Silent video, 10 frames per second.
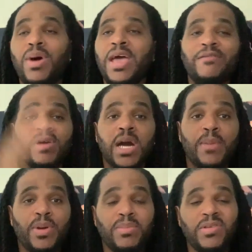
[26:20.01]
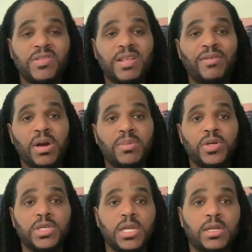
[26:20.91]
Remember every corporate business have a
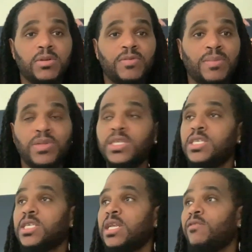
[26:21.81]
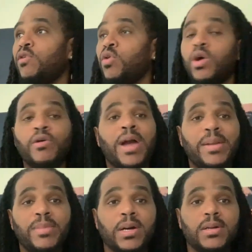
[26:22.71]
commercial, you know, from Digicel, Flogger,
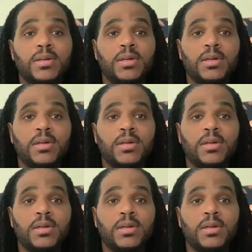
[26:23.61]
right back.